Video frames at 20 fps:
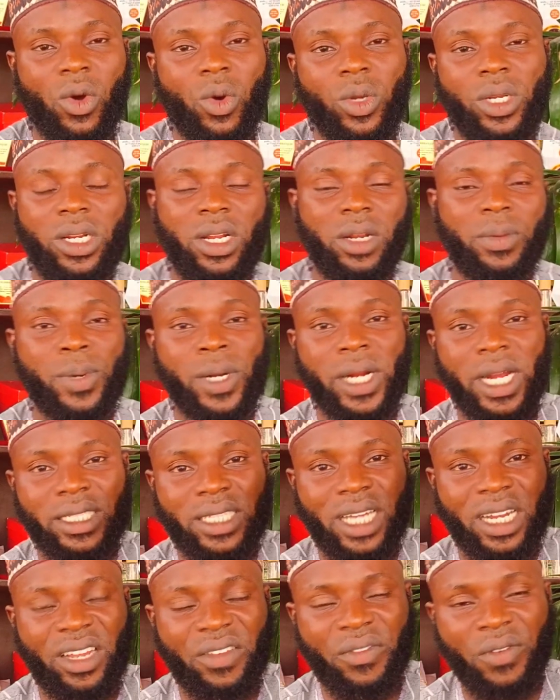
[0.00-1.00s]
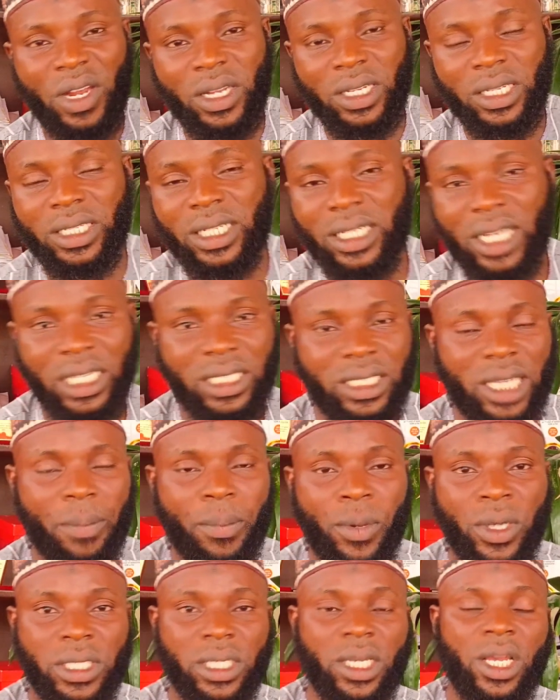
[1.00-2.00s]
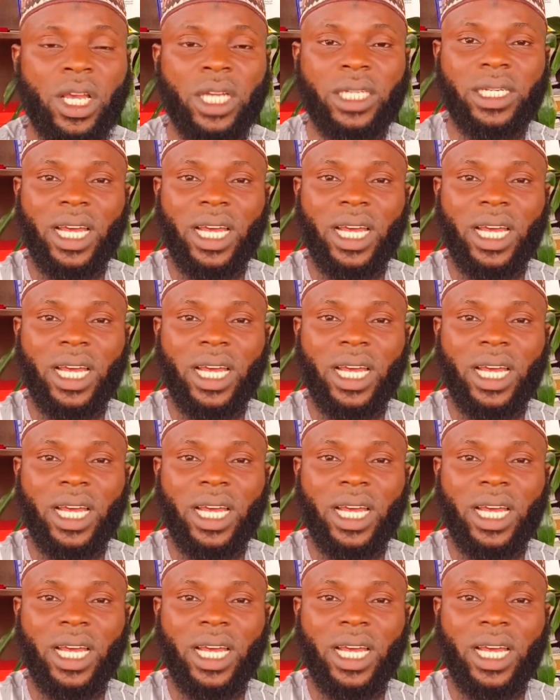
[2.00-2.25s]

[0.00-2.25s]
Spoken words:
Oh, the laborers are disappointing.